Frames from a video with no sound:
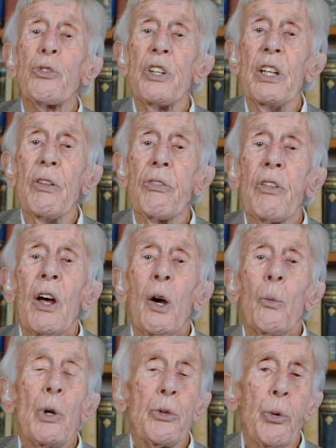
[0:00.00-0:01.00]
teeth
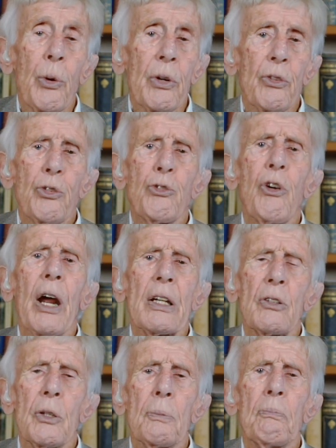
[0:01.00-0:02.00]
which were
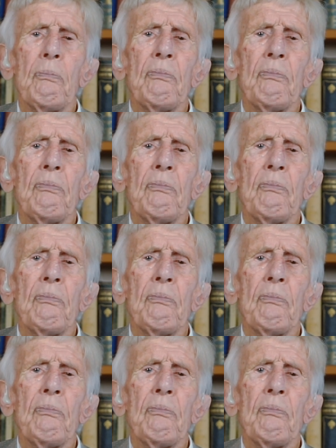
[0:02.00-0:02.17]
extracted.